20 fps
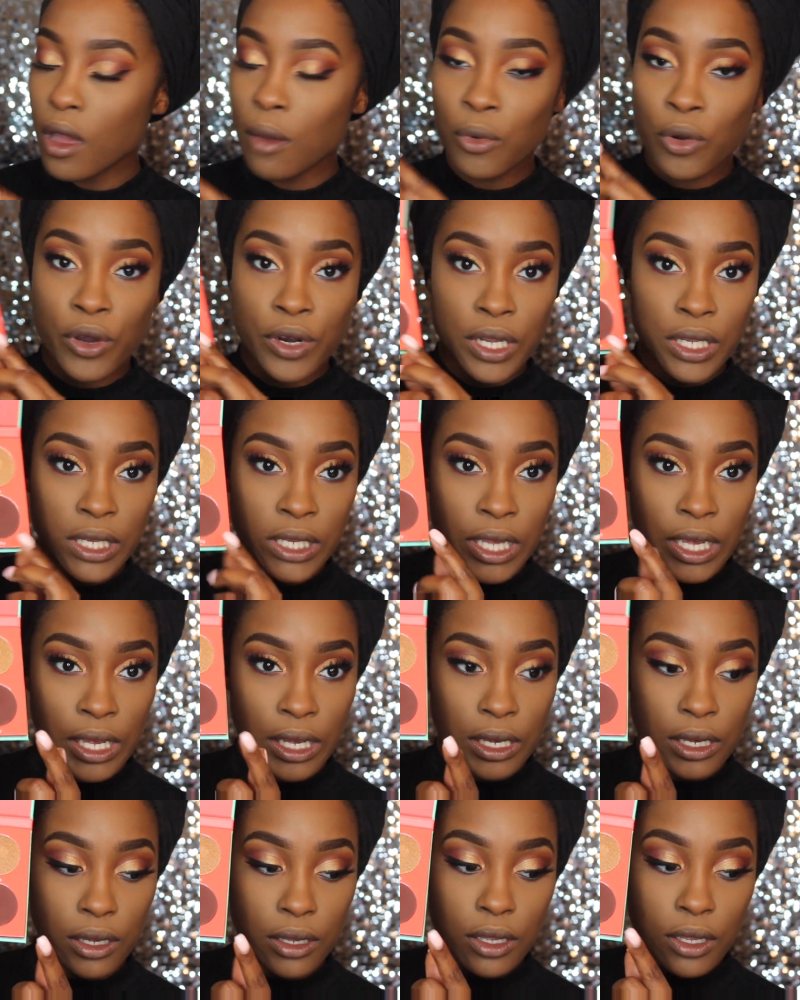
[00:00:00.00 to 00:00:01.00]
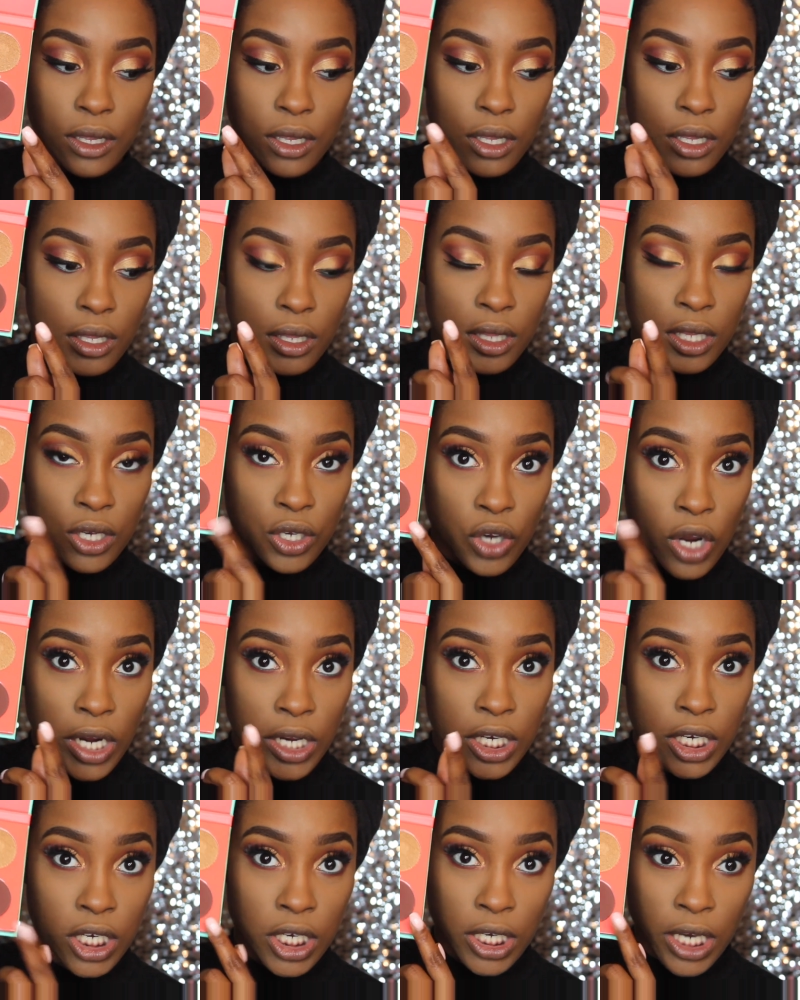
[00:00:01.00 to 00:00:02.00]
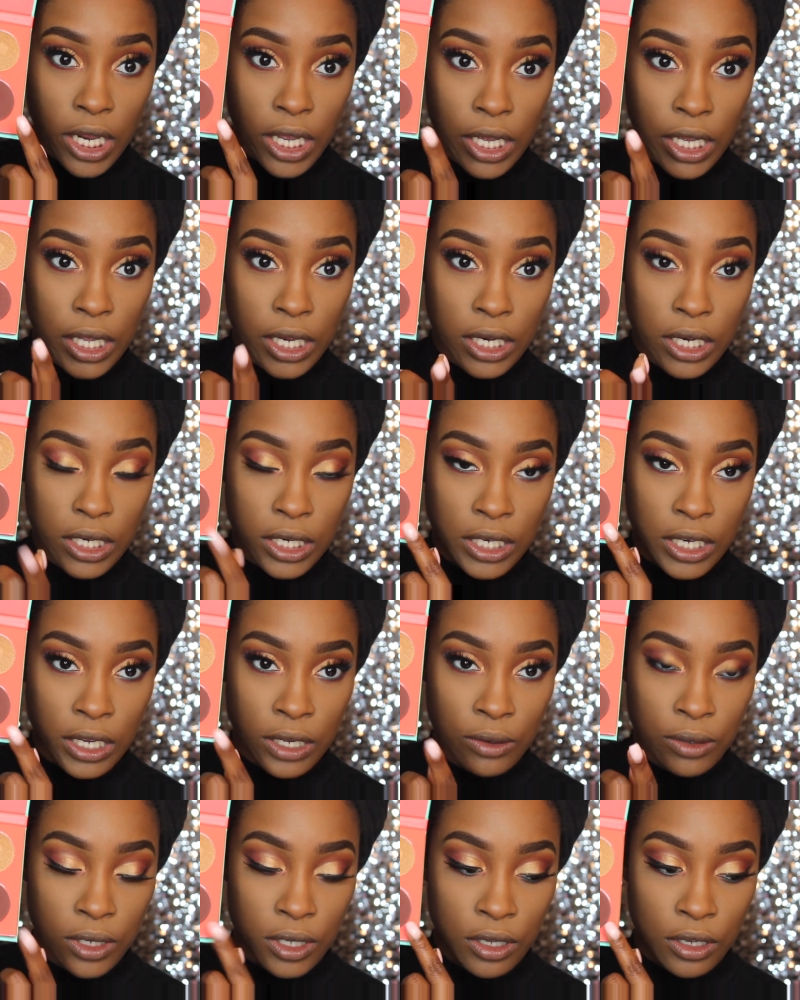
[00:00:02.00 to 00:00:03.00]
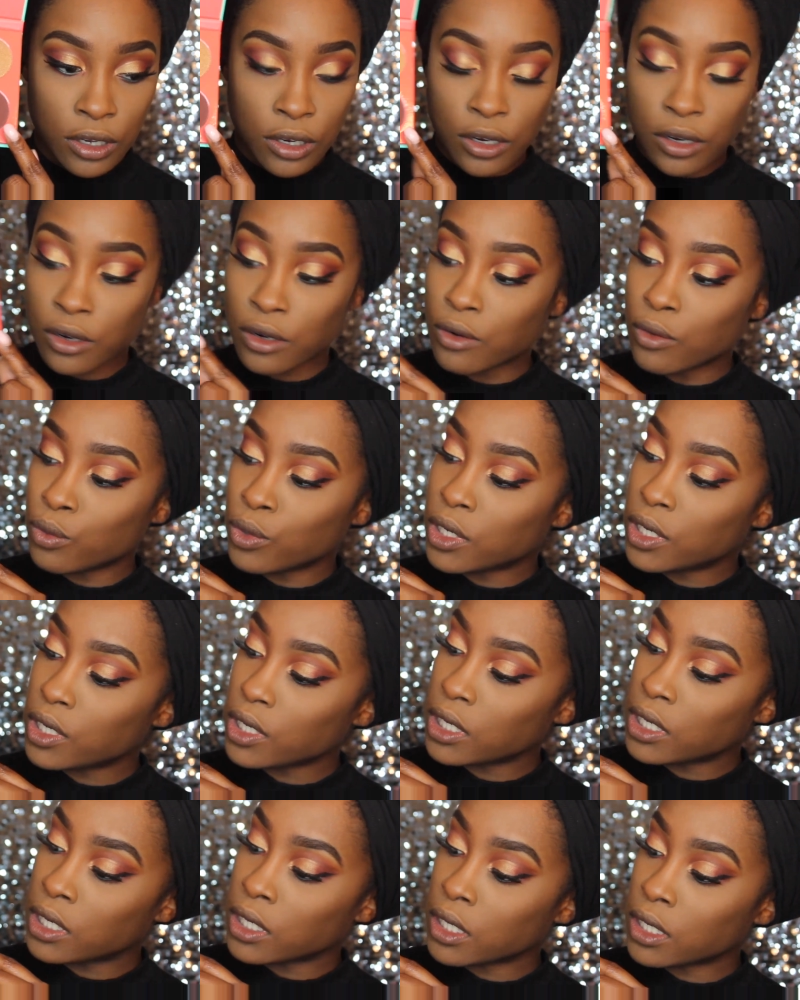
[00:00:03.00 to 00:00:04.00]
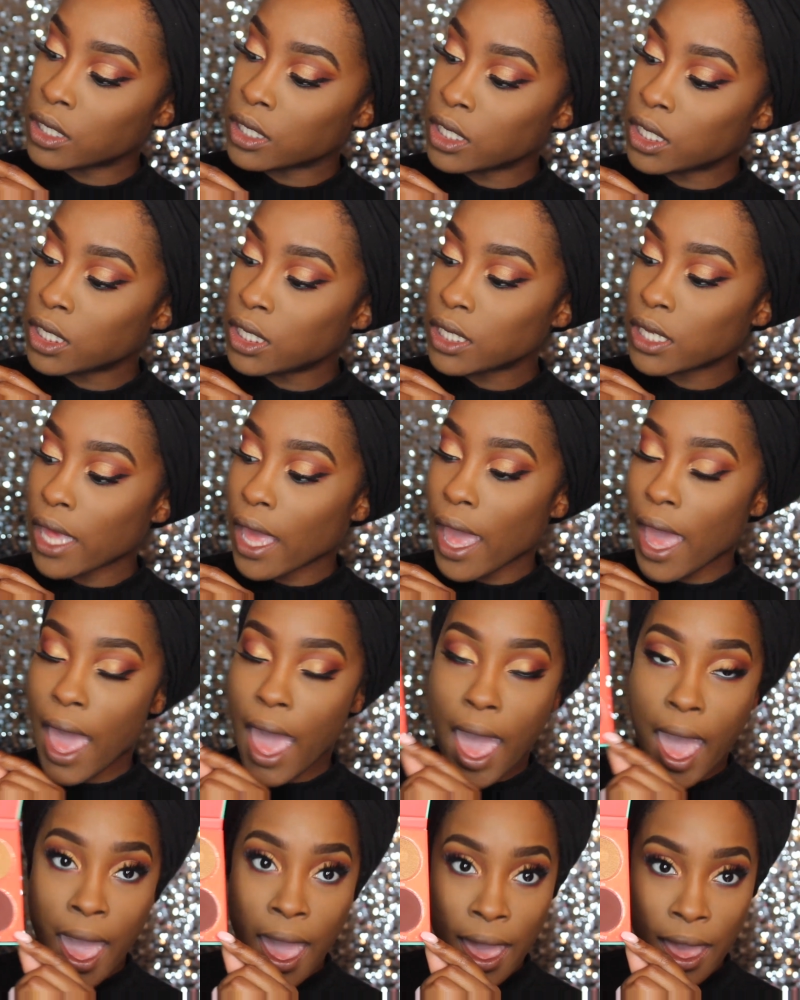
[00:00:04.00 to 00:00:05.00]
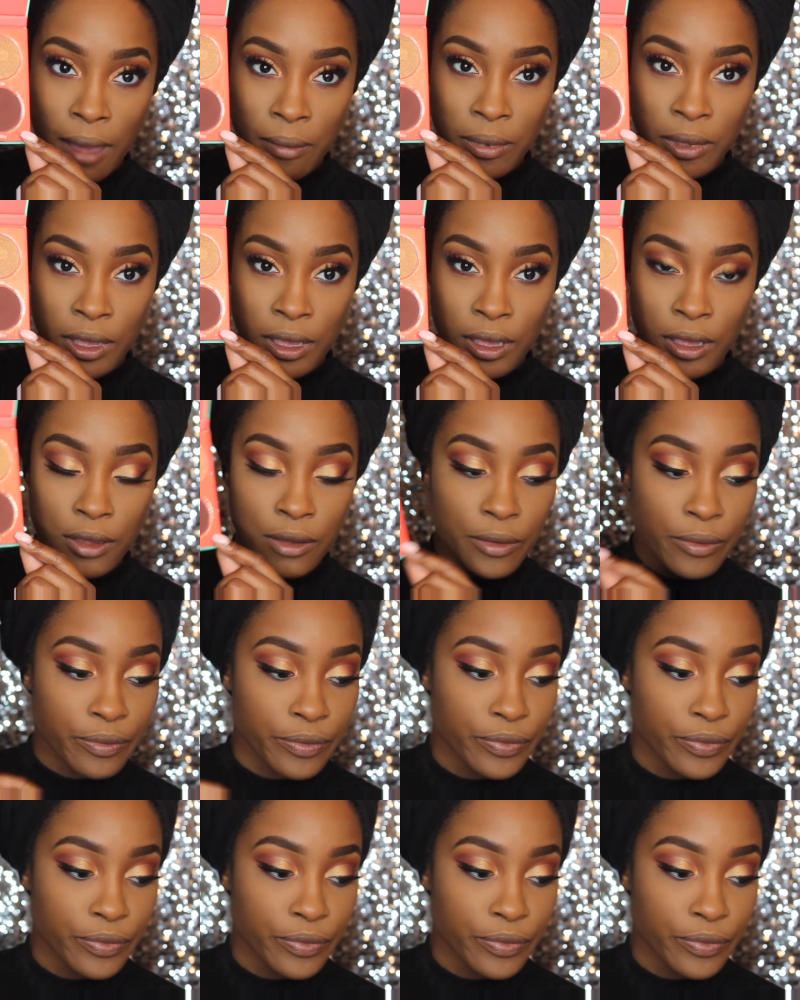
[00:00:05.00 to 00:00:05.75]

I'm gonna take the darkest shade down here, which is Abby,